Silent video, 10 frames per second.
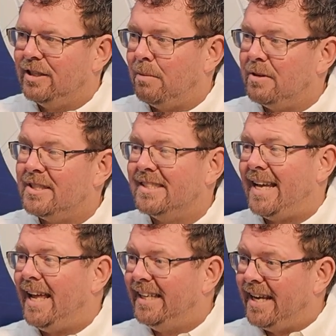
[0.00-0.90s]
doubles as a
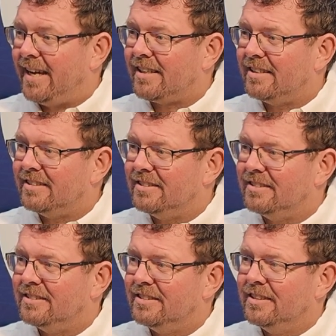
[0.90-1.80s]
heli deck.
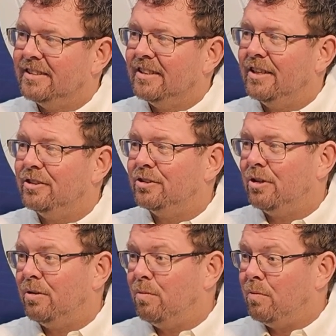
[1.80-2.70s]
And
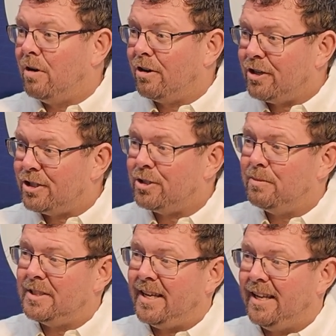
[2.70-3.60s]
so our
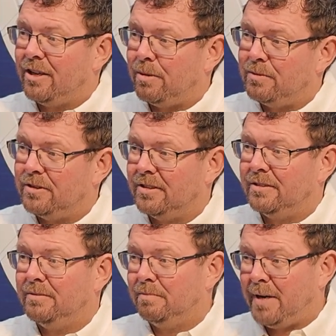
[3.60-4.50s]
customer is a helicopter
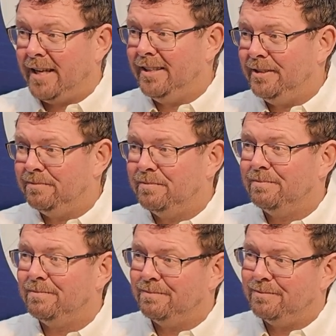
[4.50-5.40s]
pilot,
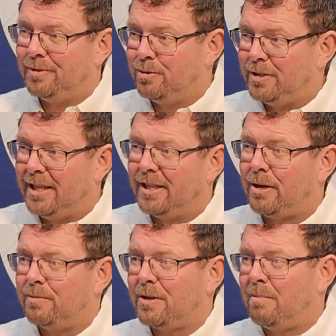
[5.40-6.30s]
owns a
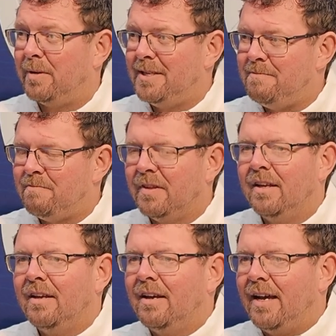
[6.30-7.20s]
helicopter company,
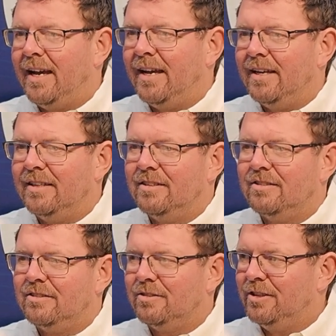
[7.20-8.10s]

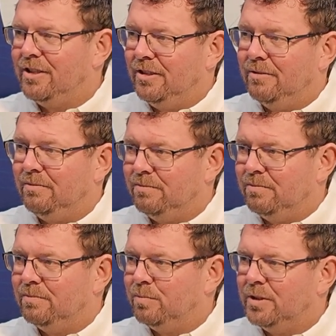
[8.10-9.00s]
and
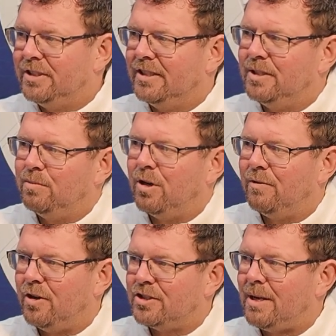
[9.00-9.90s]
we sent him one
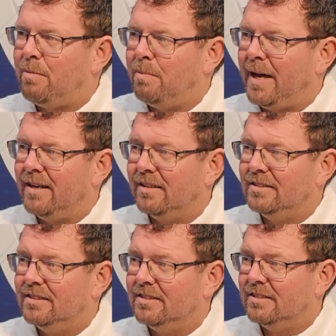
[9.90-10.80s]
of our sample
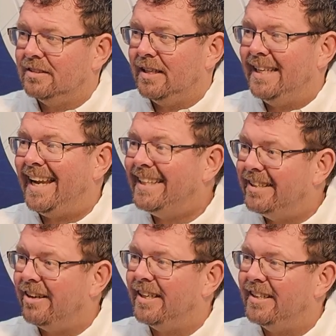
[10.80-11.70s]
panels, and he landed on